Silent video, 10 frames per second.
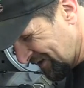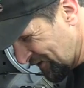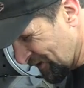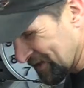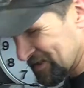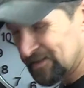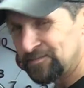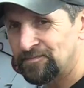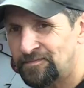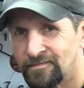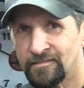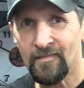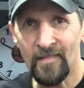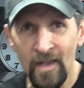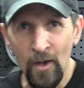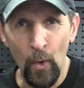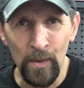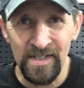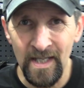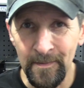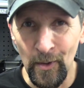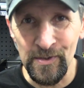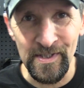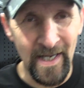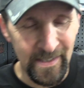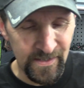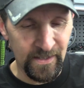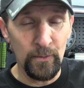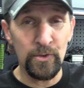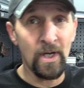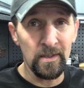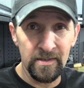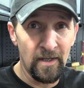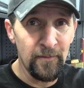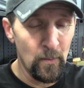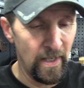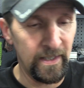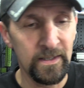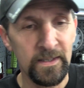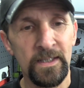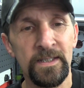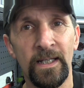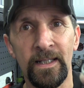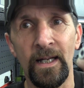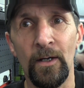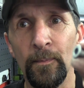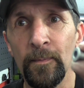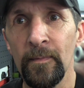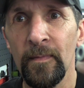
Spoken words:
Nice. Always keep the odds and ends. Don't chuck stuff away. Check that out.